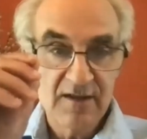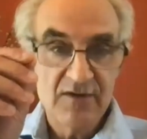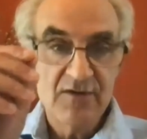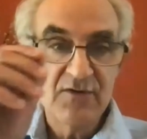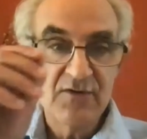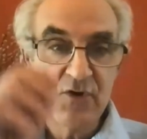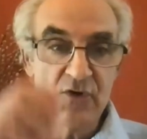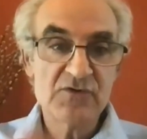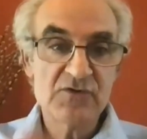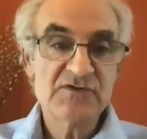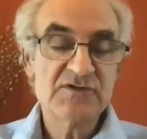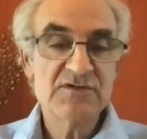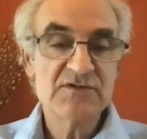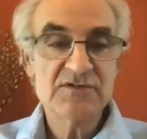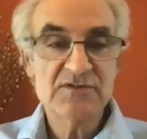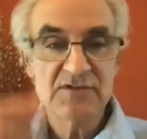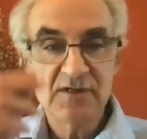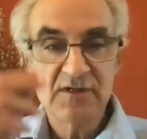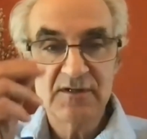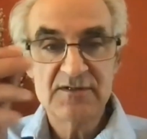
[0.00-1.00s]

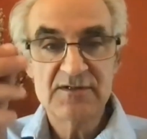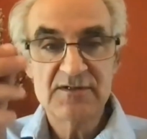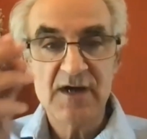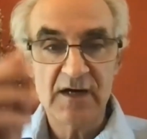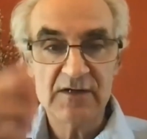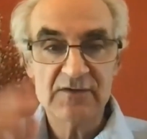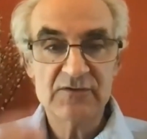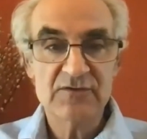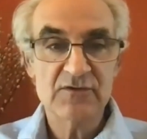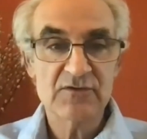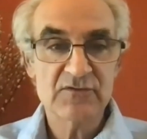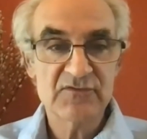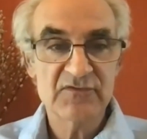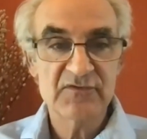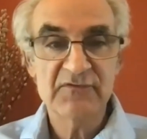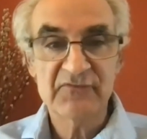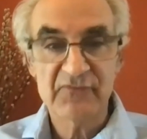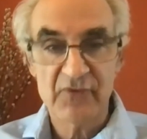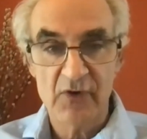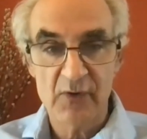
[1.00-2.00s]
Nurses, doctors,
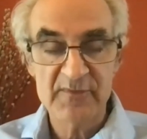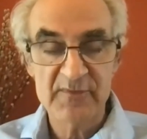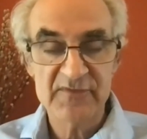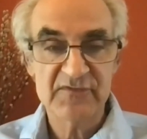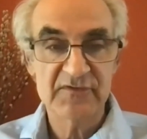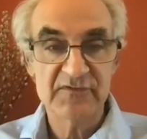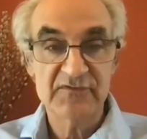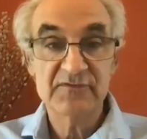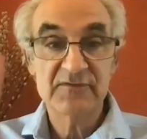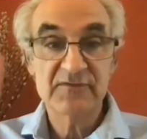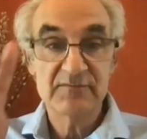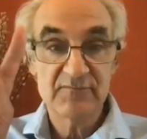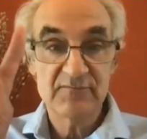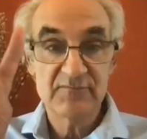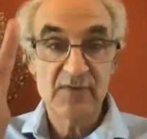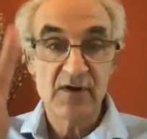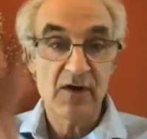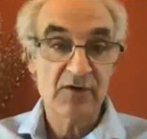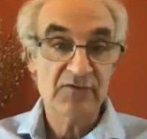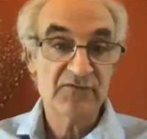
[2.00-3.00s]
pharmacists
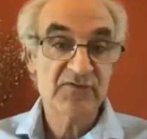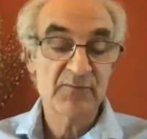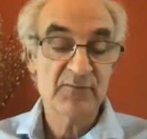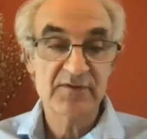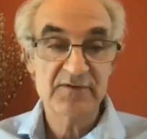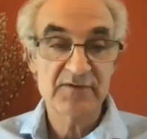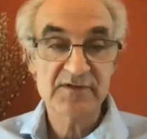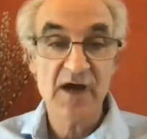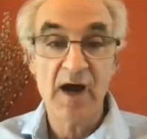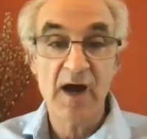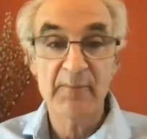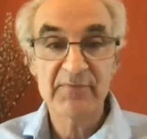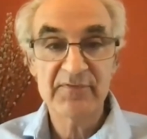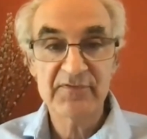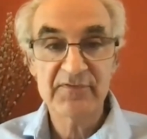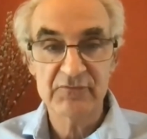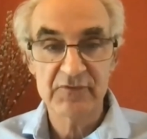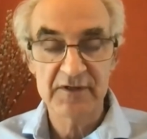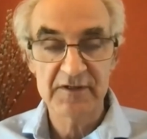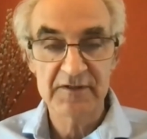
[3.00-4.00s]
are some of the top
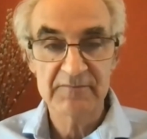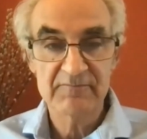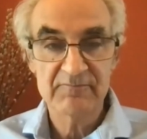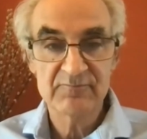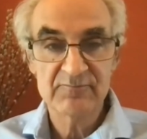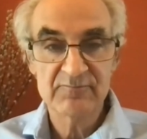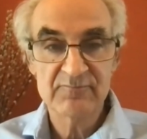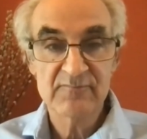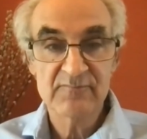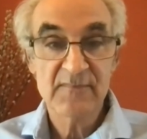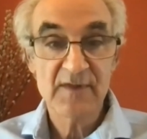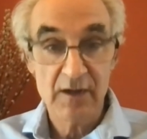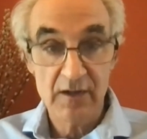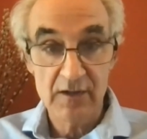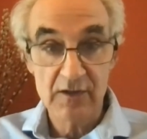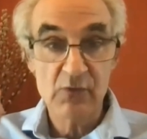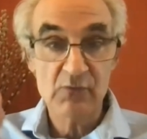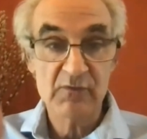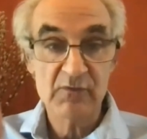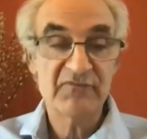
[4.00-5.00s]
three,
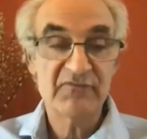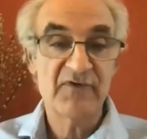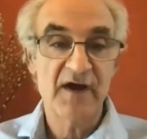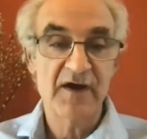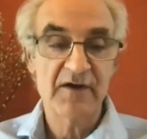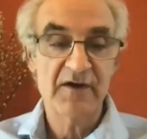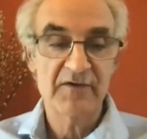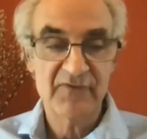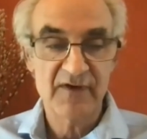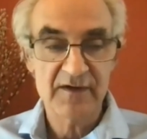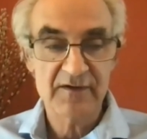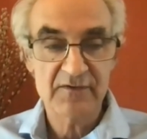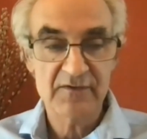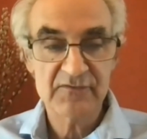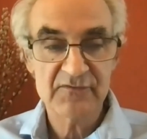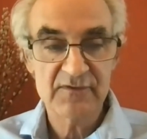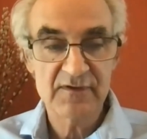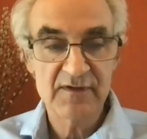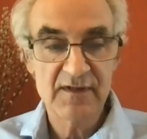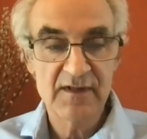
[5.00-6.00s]
along with
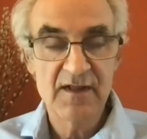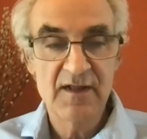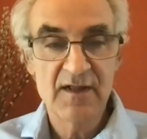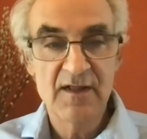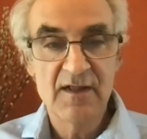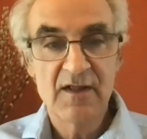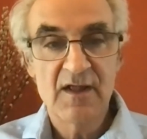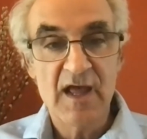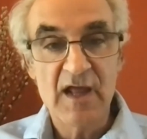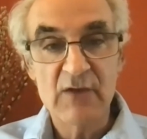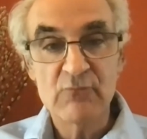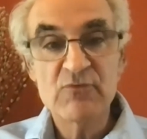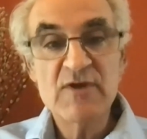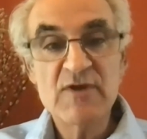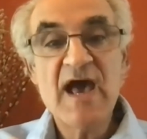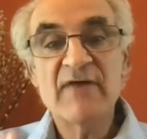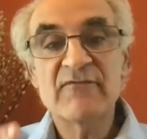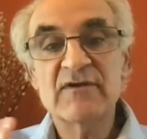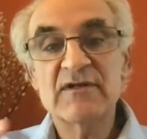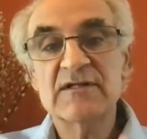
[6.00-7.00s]
firefighters. And we
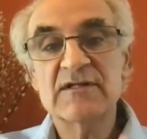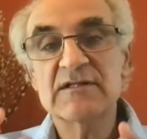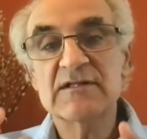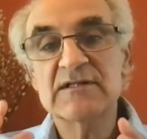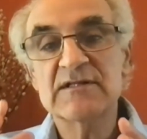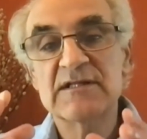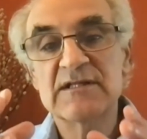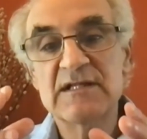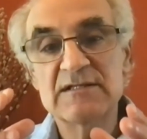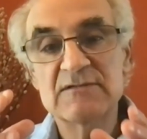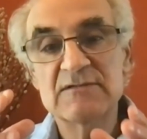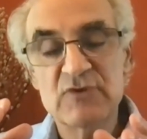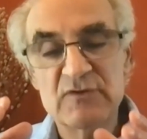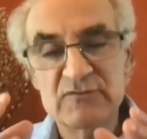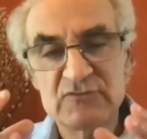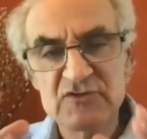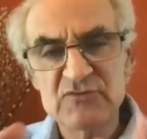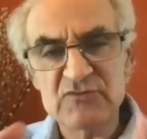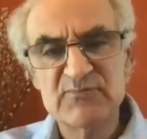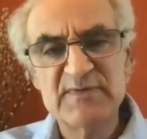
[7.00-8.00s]
haven't, we're
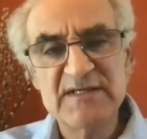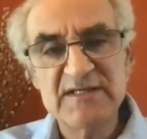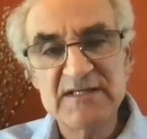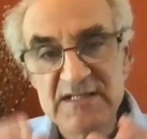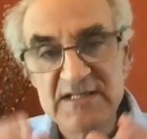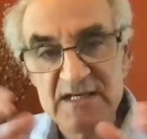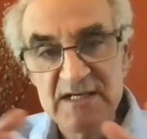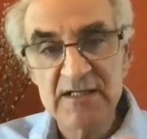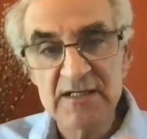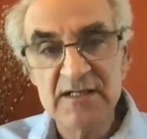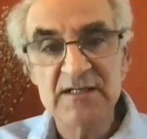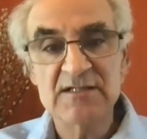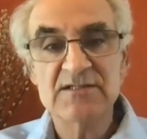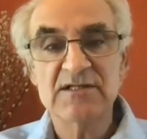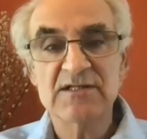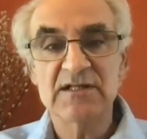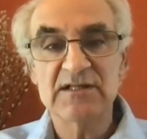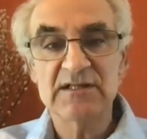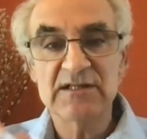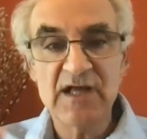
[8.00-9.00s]
just beginning
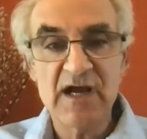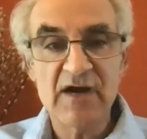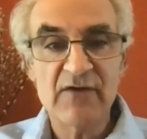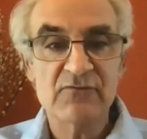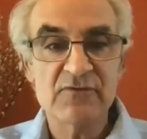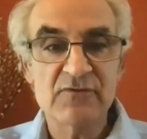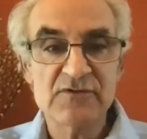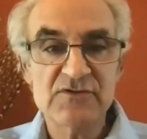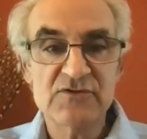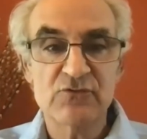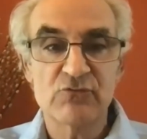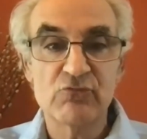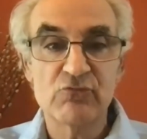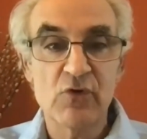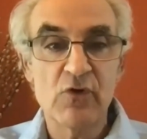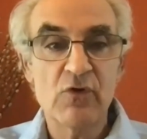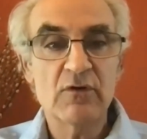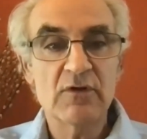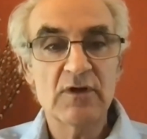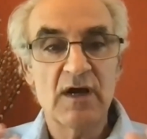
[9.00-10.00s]
to leverage the
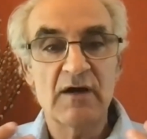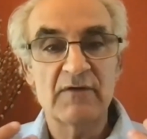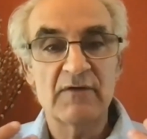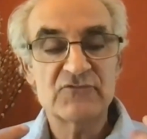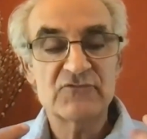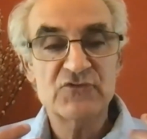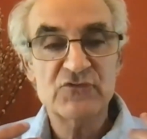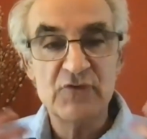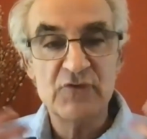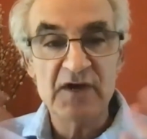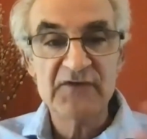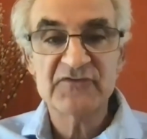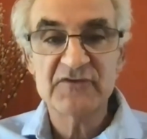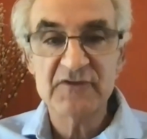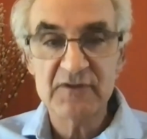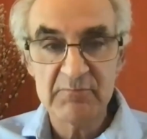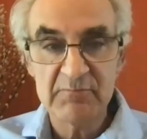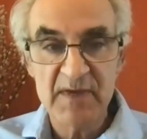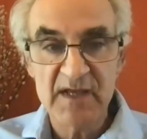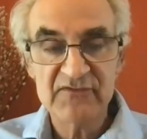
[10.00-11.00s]
role of
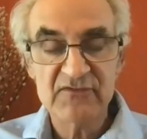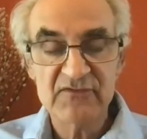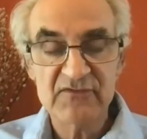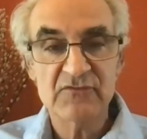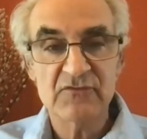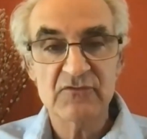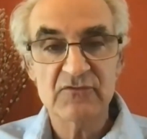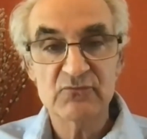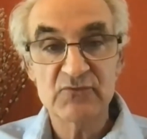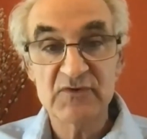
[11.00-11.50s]
trusted messengers.